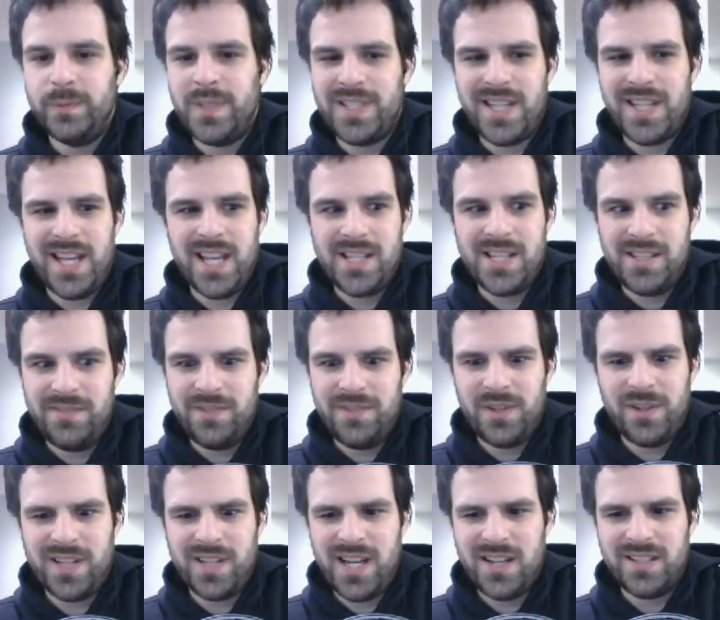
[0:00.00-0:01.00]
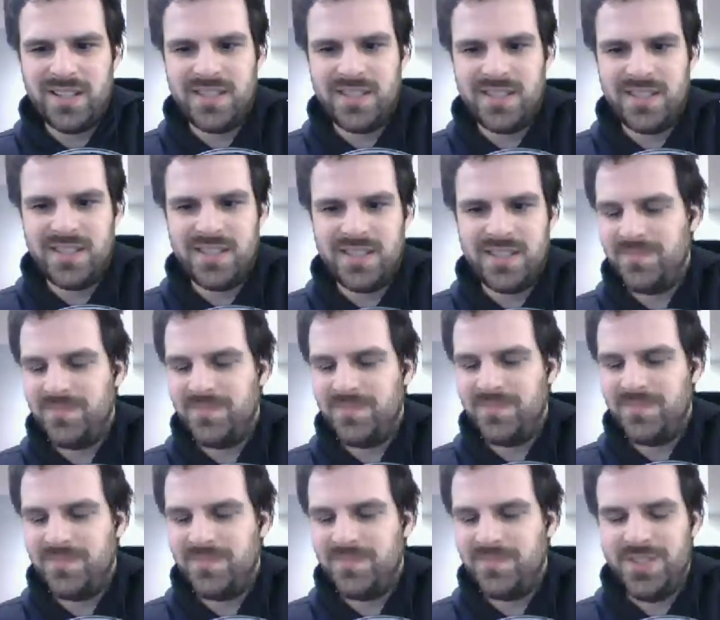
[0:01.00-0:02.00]
once I actually figure out how this
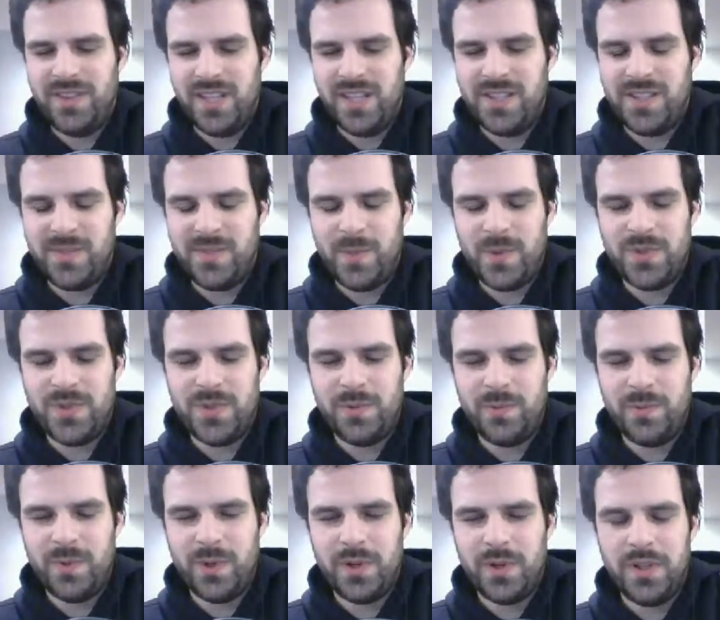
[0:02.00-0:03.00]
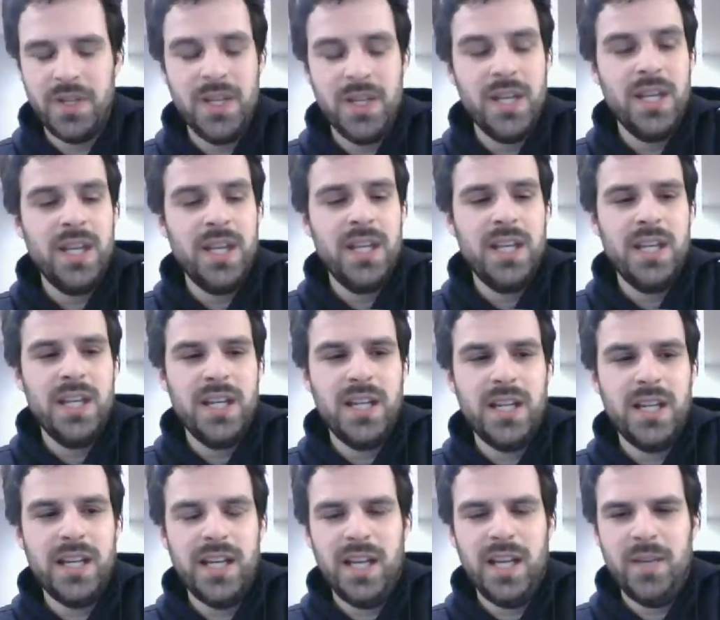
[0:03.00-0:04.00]
thing is supposed to work,
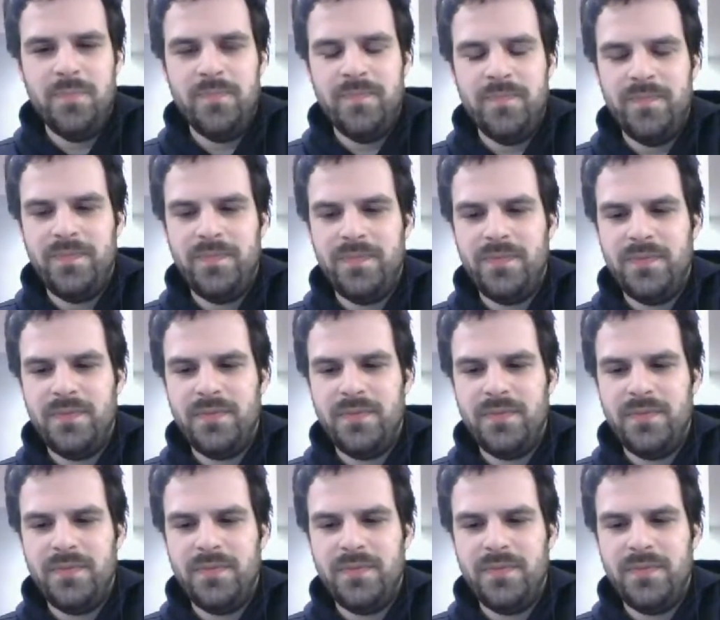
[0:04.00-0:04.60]
I